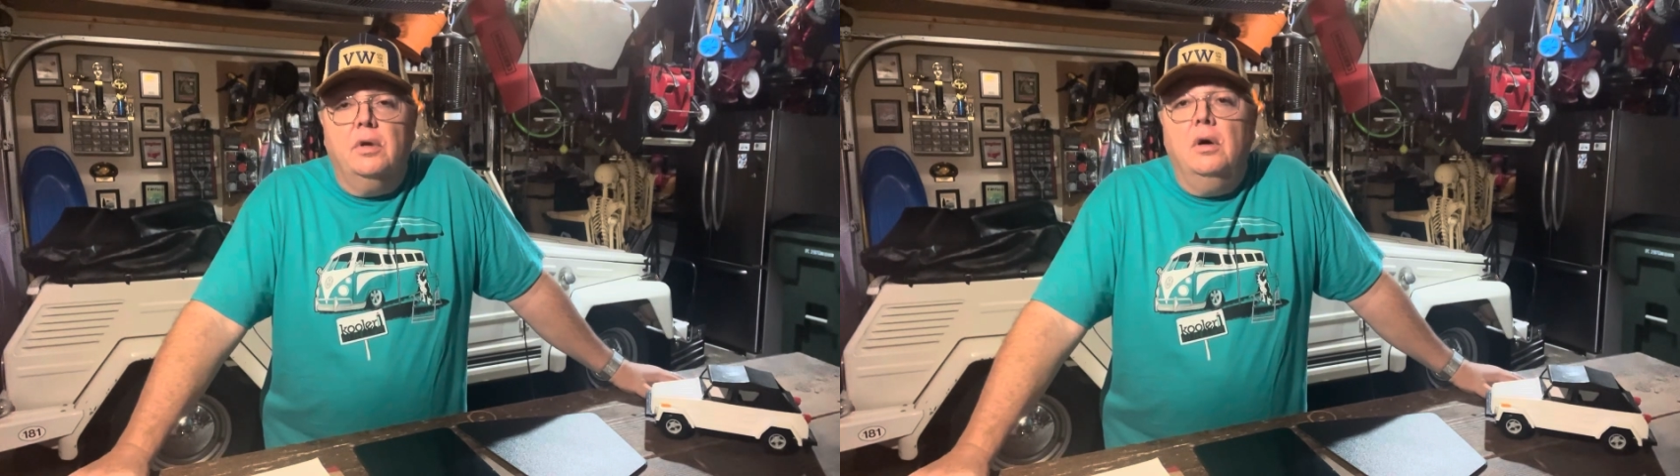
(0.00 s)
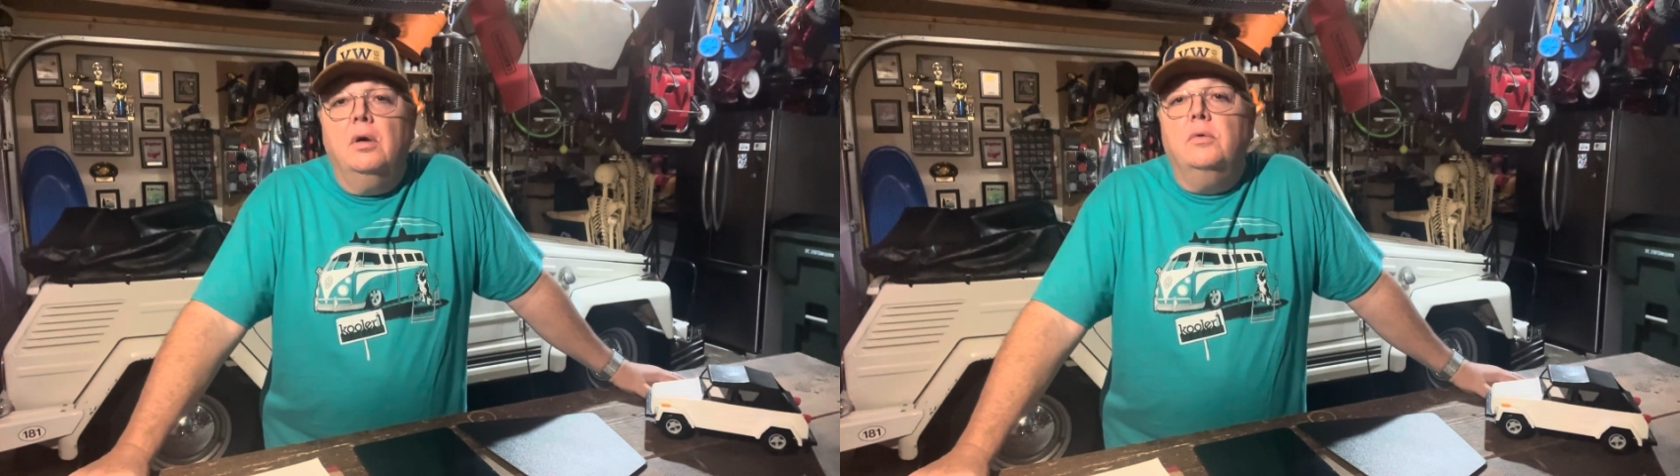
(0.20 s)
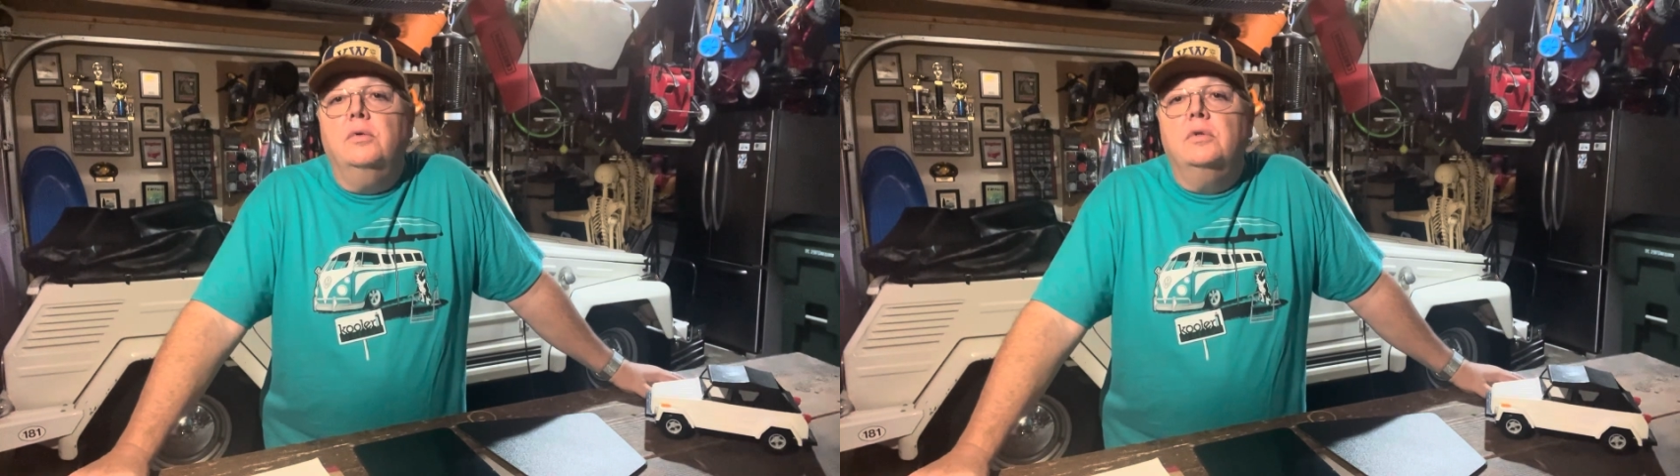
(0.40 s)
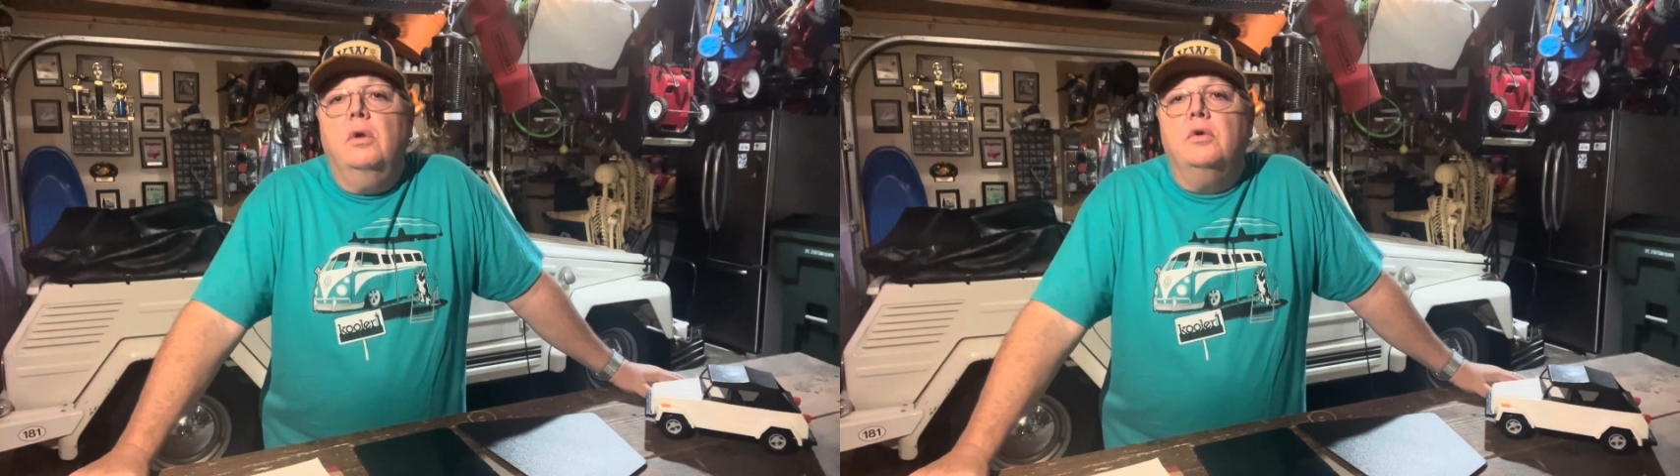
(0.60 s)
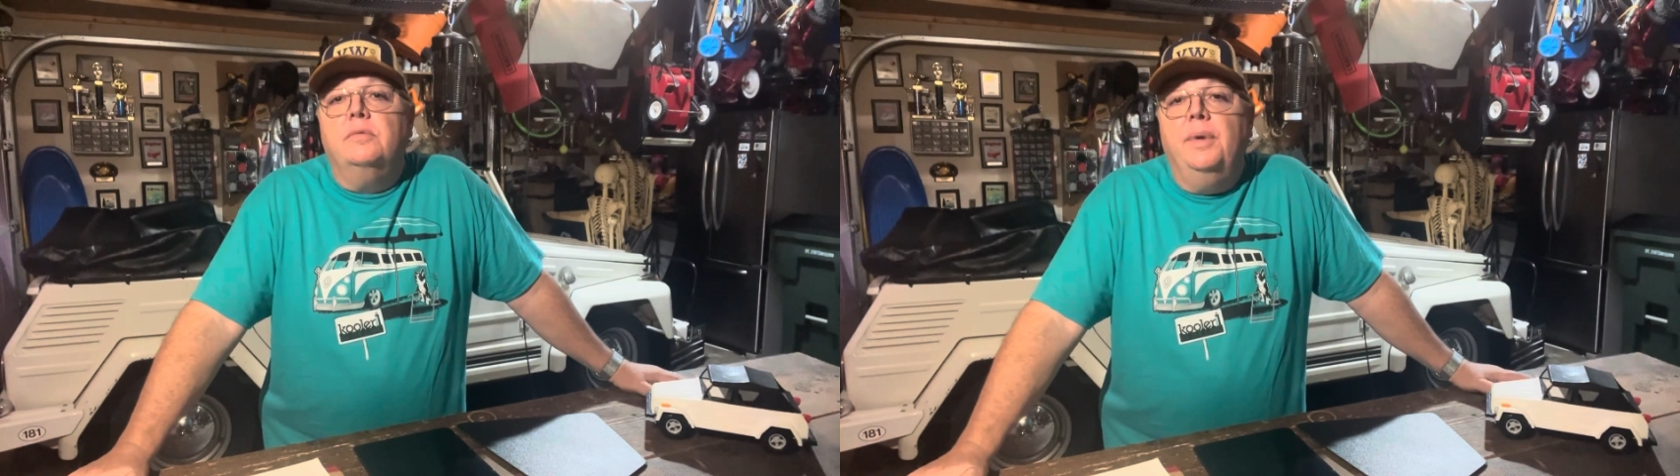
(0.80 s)
car to
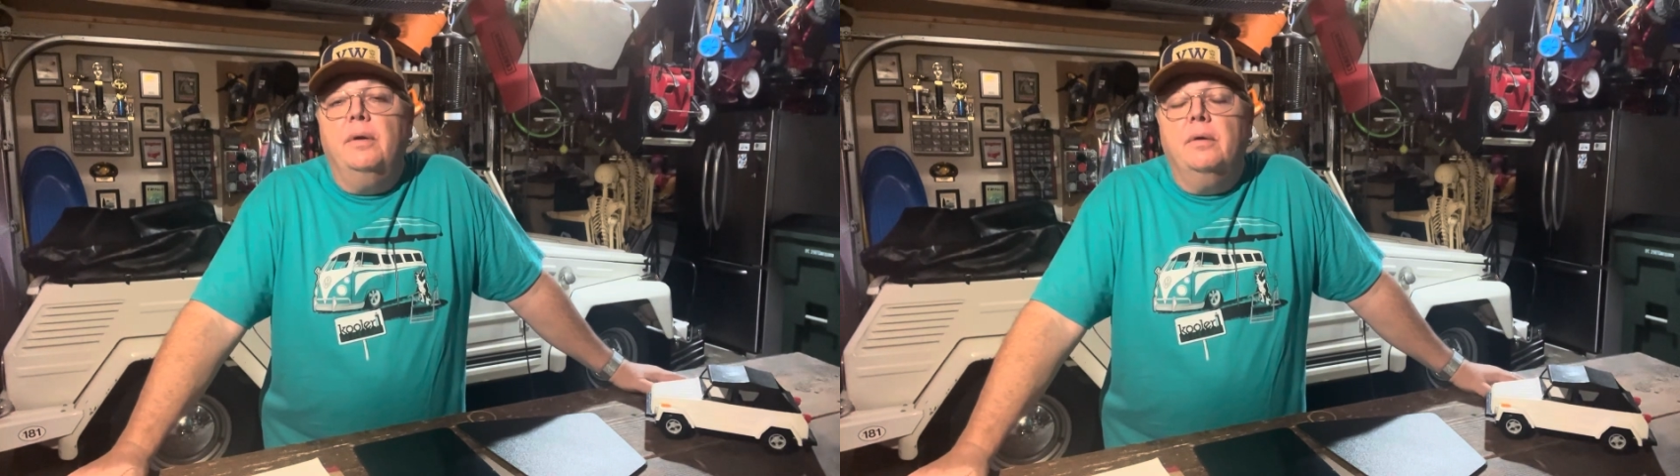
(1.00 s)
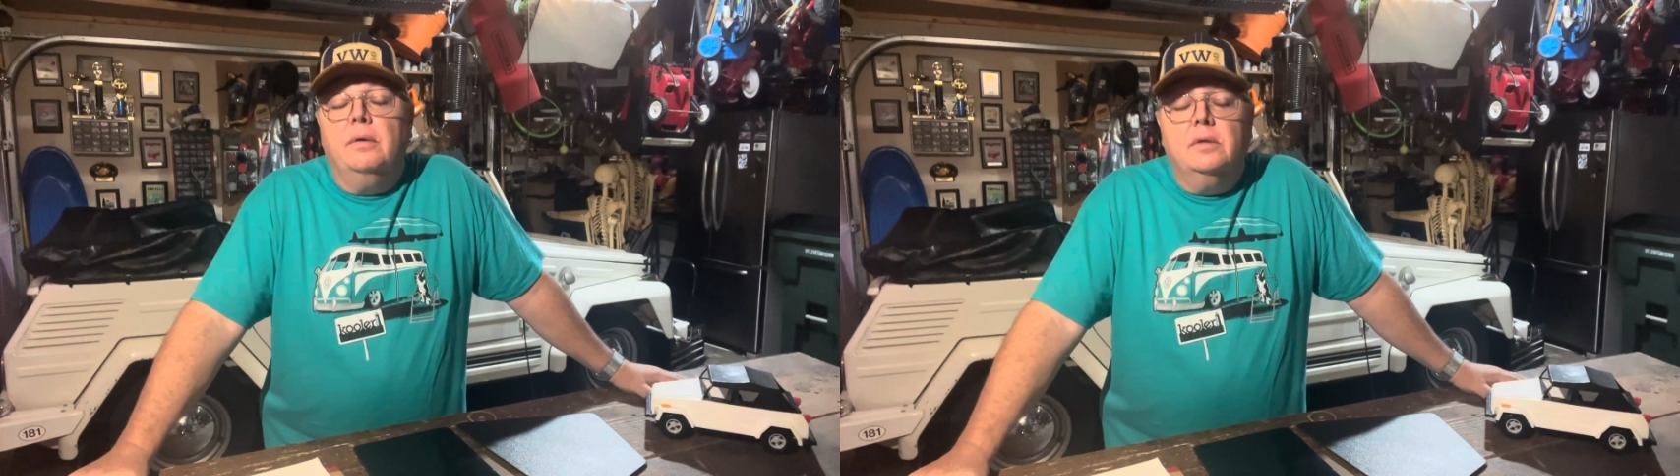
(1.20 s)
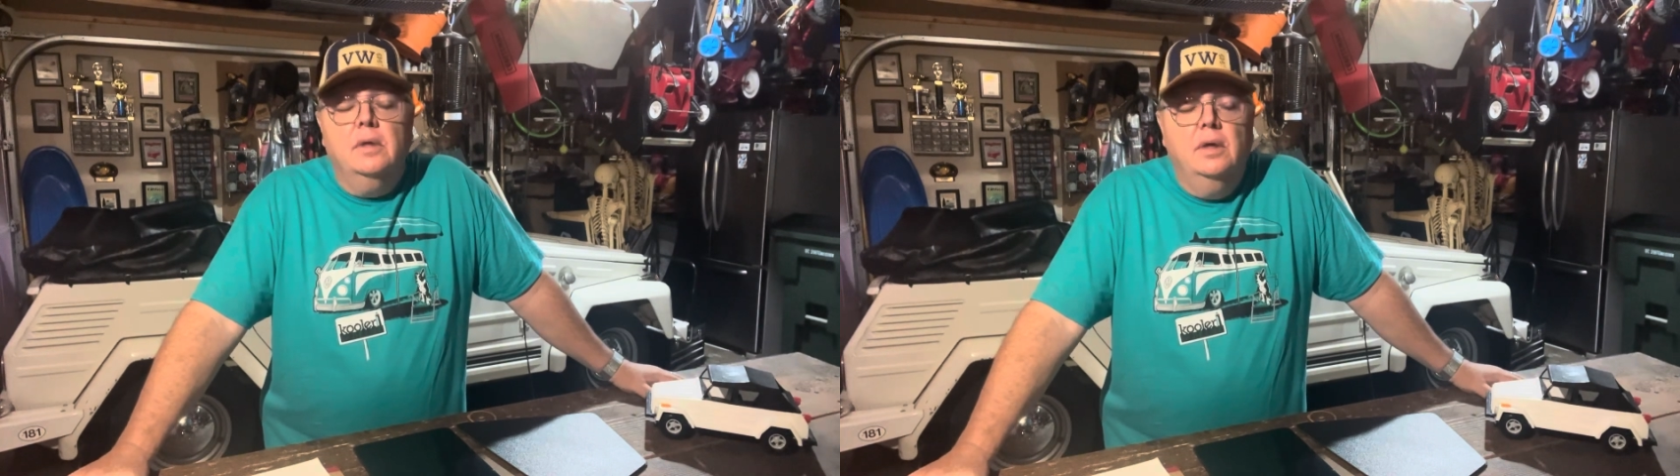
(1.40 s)
install the speakers,